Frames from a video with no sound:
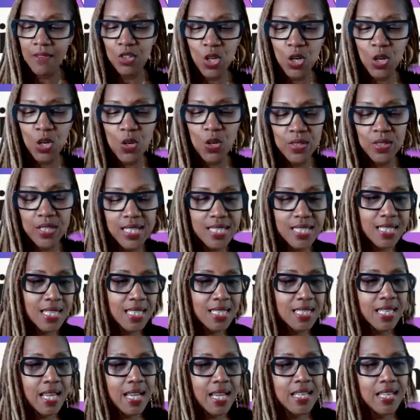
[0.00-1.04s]
I've learned as
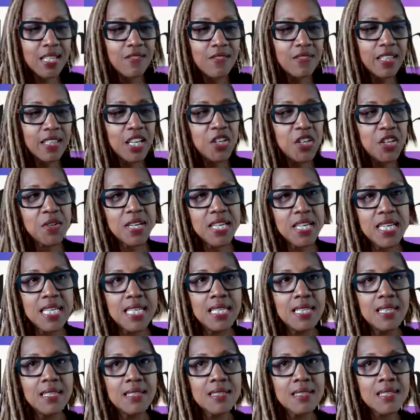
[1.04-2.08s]
an executive leader
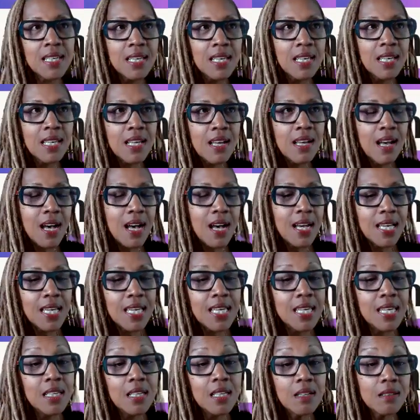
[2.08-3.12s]
is a
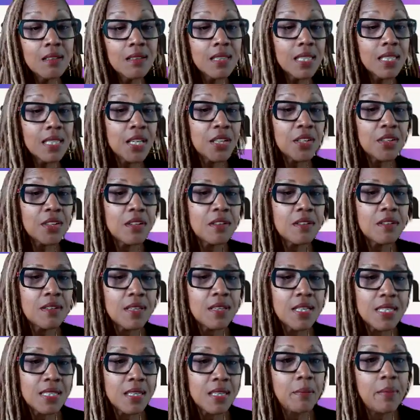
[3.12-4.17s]
healed
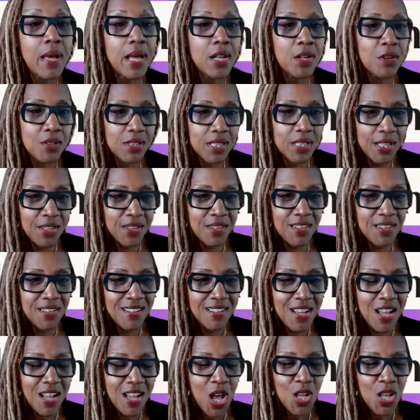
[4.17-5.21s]
leader is a better leader.